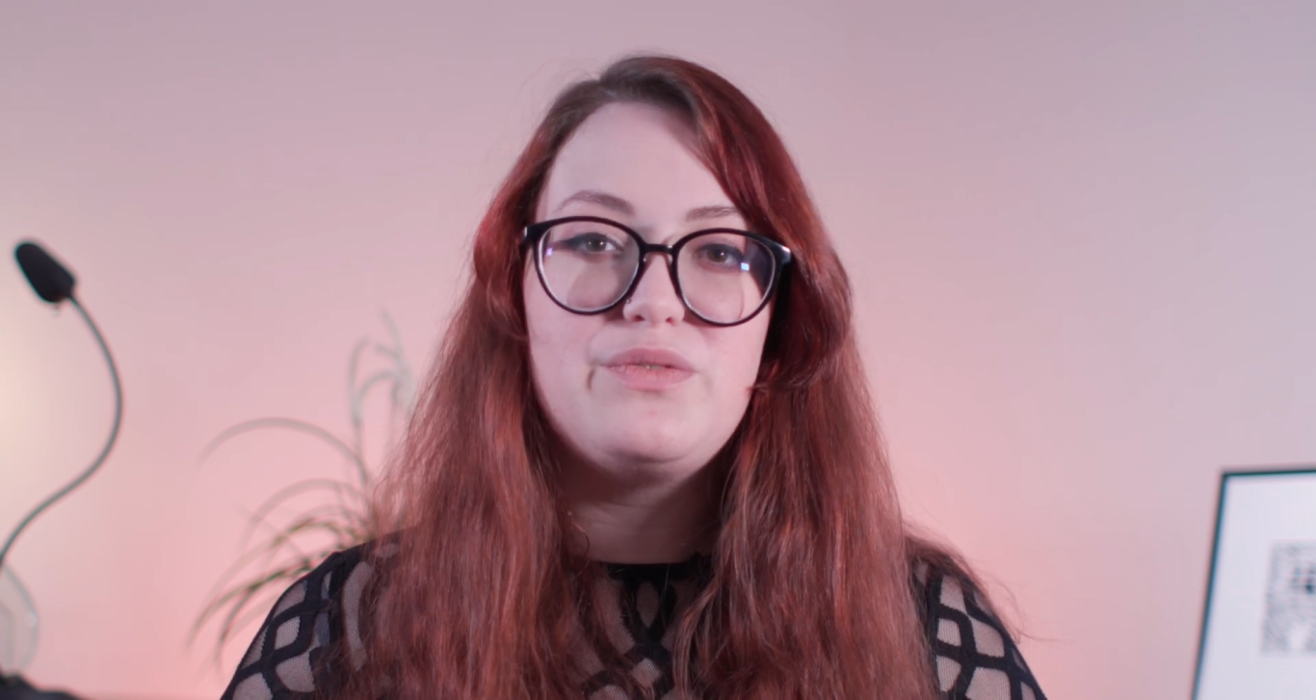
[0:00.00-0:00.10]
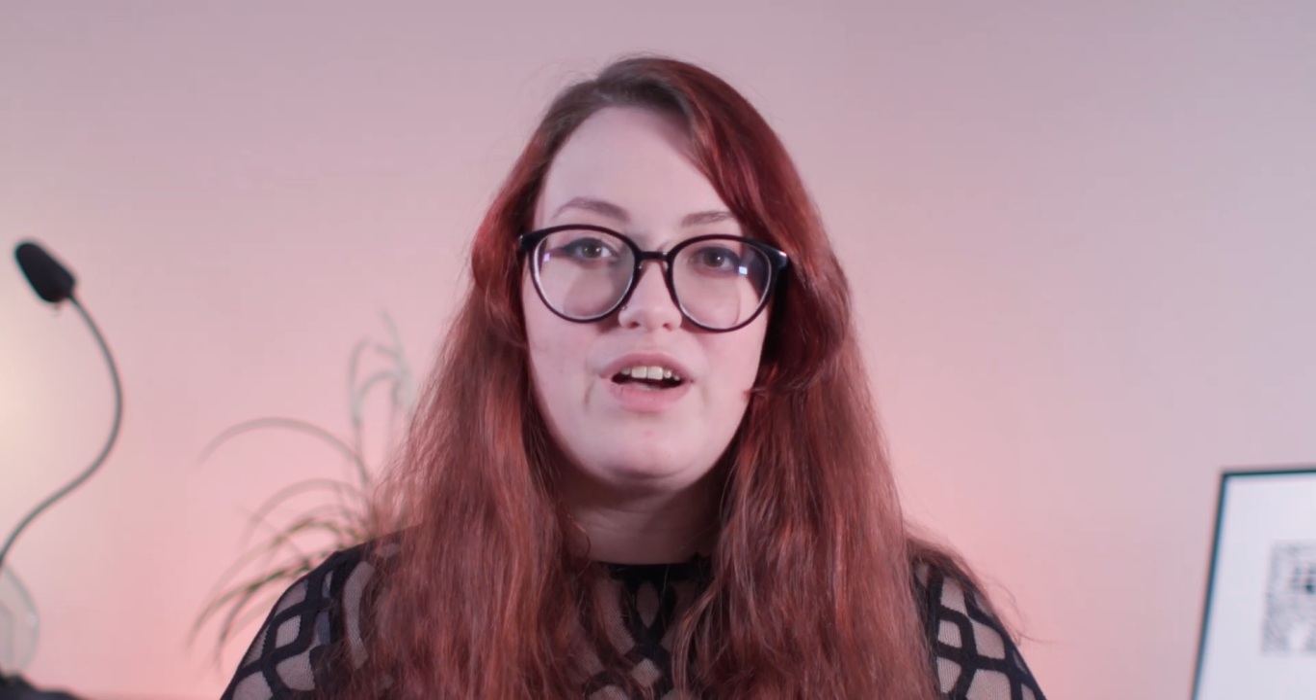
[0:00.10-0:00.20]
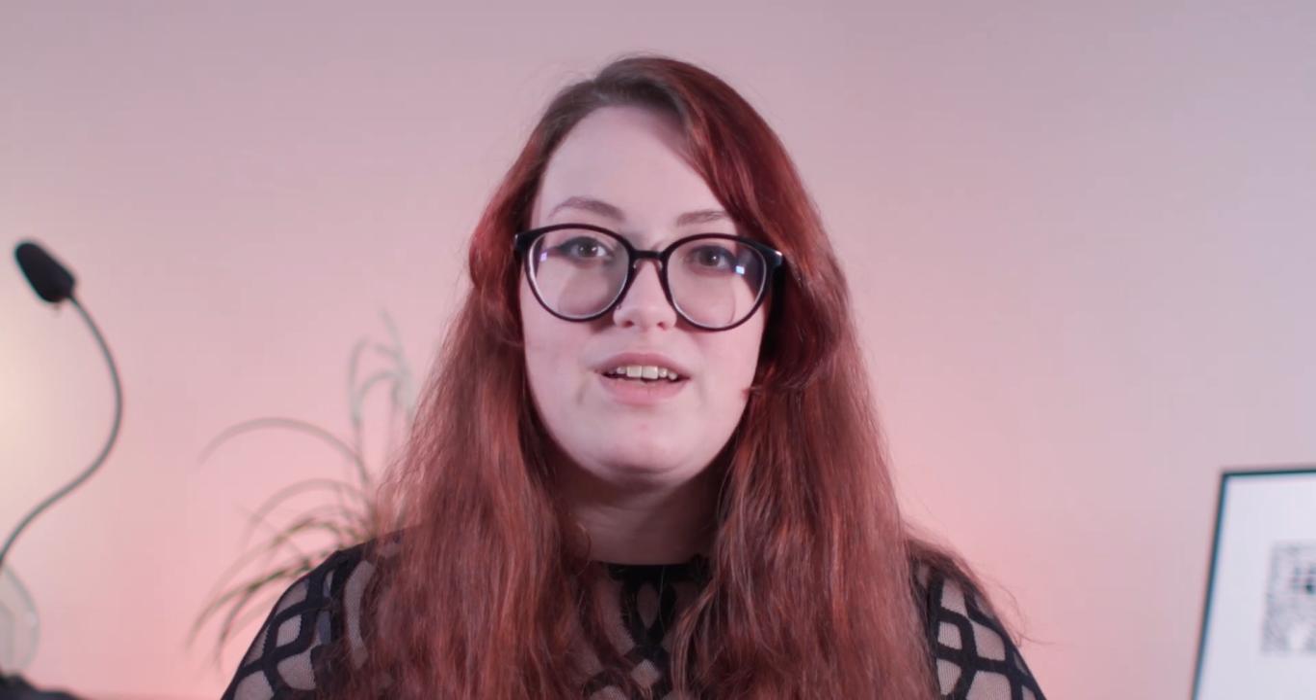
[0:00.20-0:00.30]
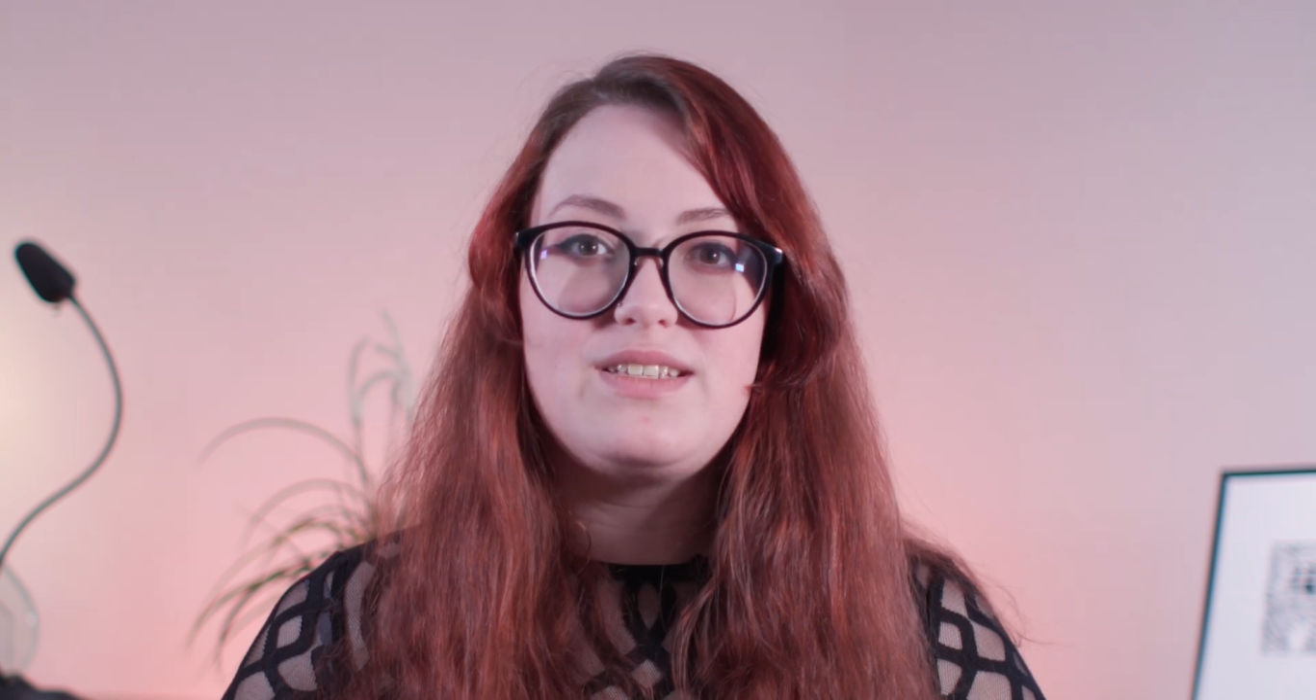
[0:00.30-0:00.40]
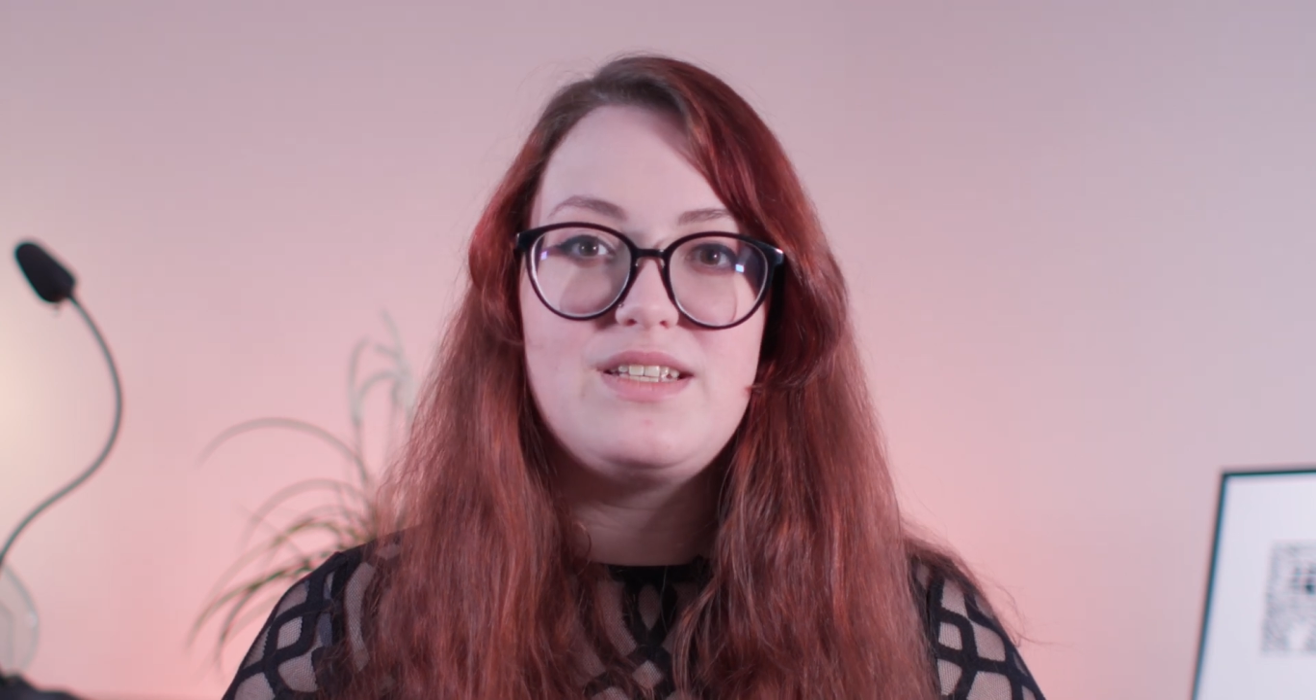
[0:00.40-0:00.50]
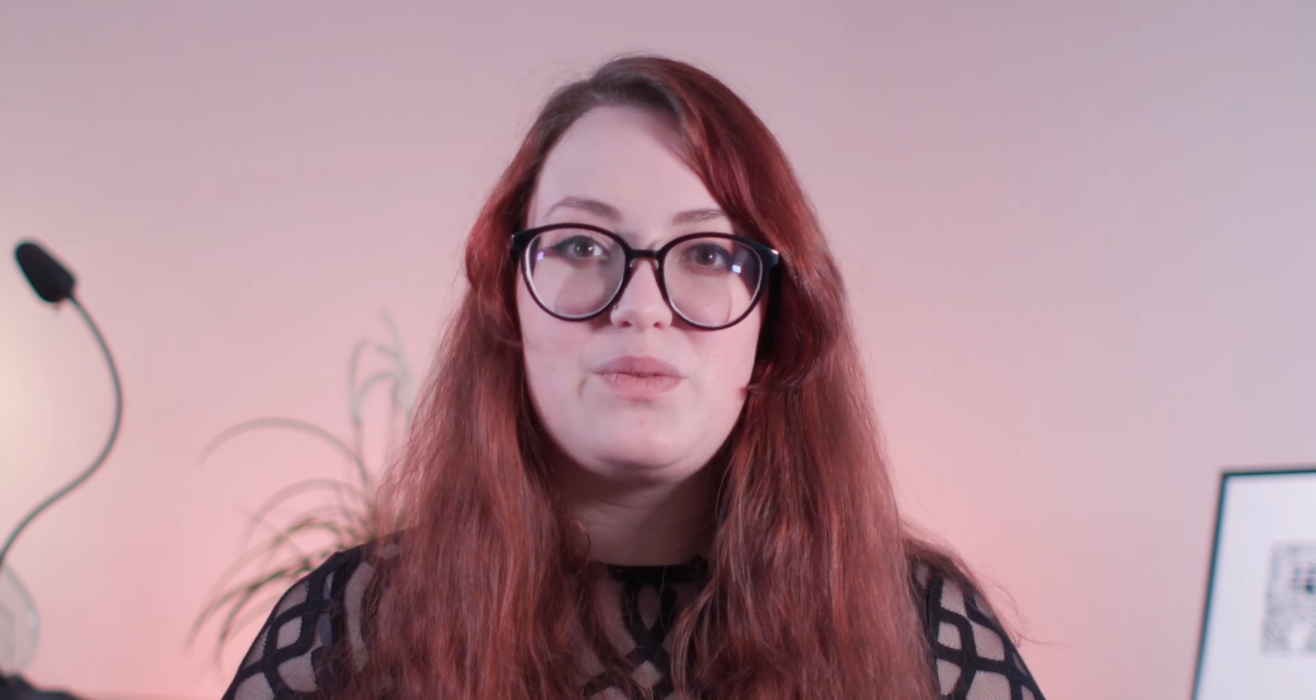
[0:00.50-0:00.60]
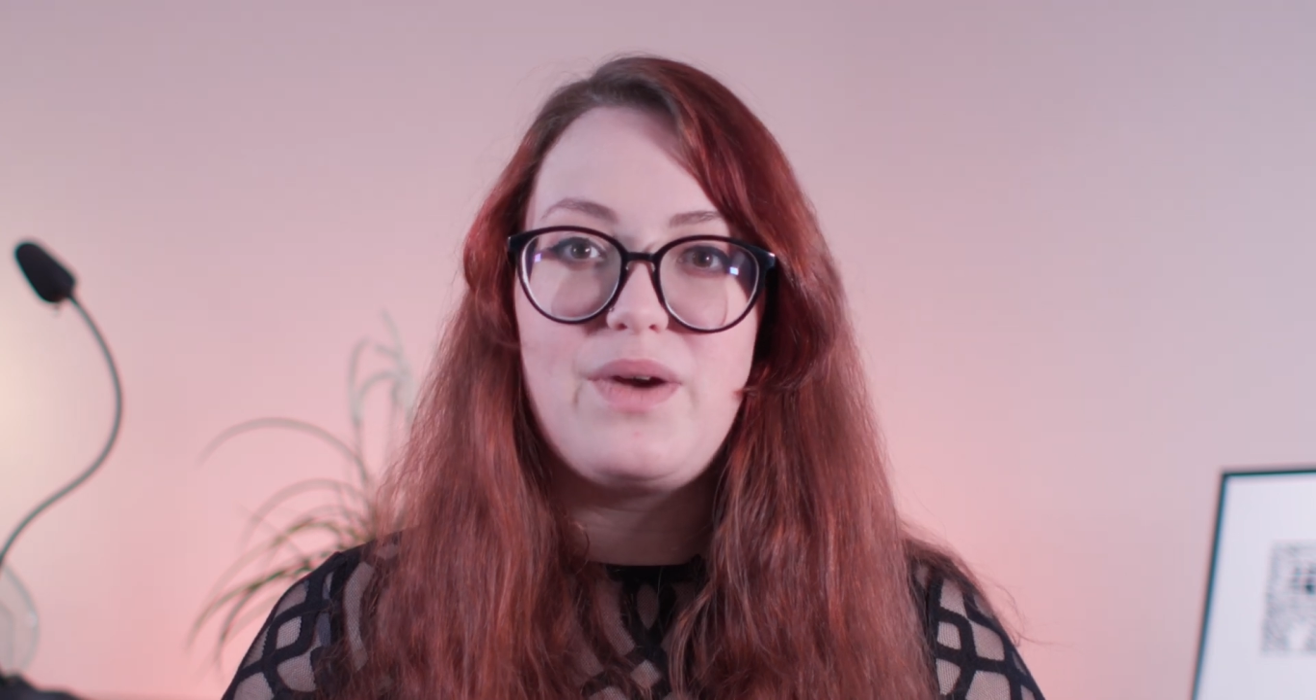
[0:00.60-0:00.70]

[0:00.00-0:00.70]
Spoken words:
fastest